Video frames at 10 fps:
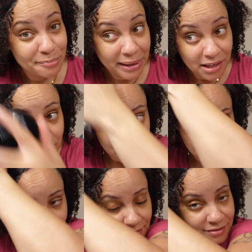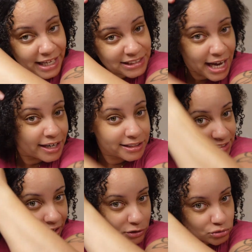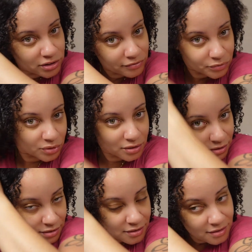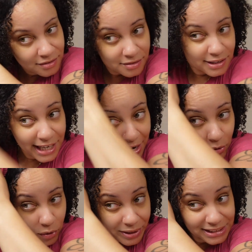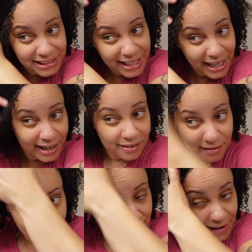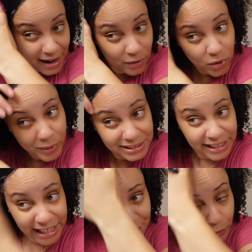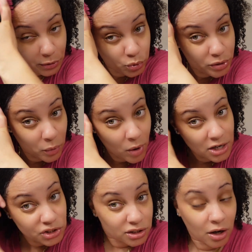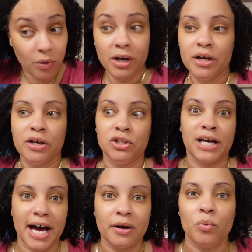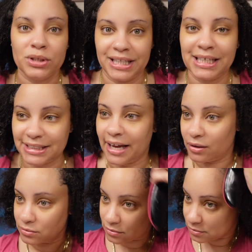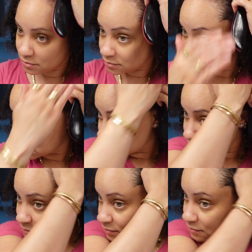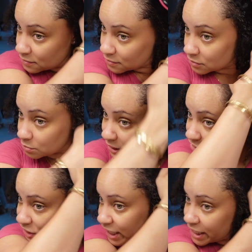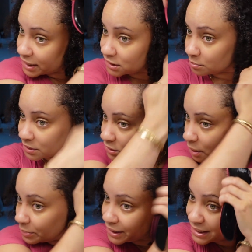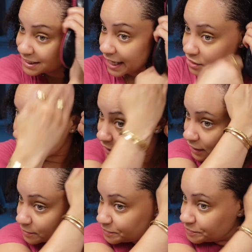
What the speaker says: like bacon, that's kind of the sound that you're looking for. And I always say that. I always say, even when you're doing a wash and go, you kind of want that sound. Because your hair needs to be completely saturated.